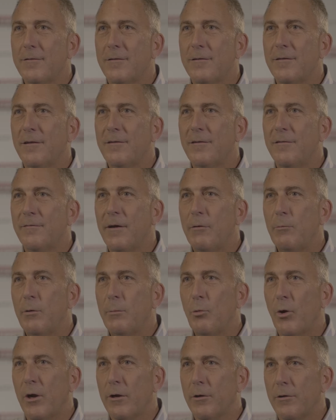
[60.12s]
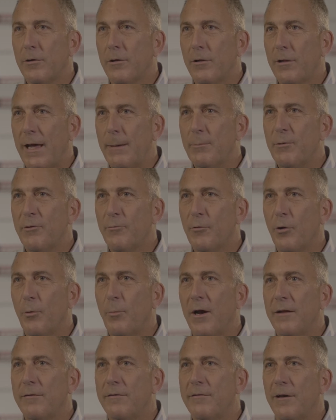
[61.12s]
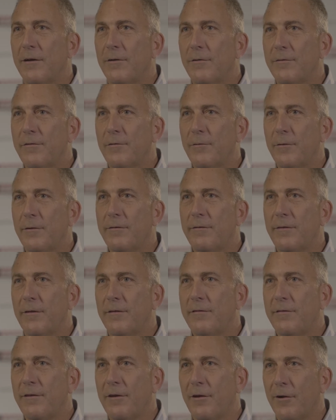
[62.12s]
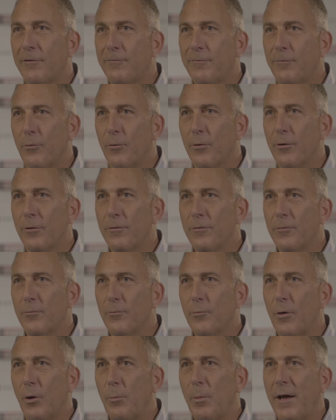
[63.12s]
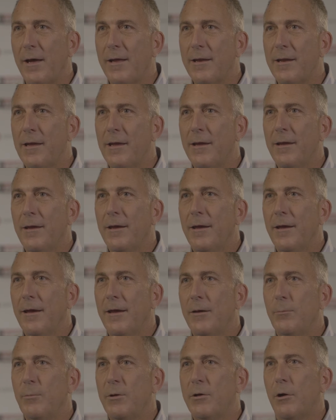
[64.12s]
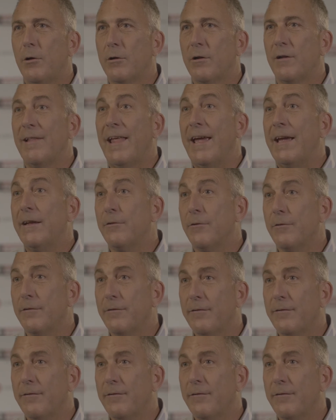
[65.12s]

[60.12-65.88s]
To this event, we brought our collaborative robot cell. So it's the CR4 robot, and we call it a lanyard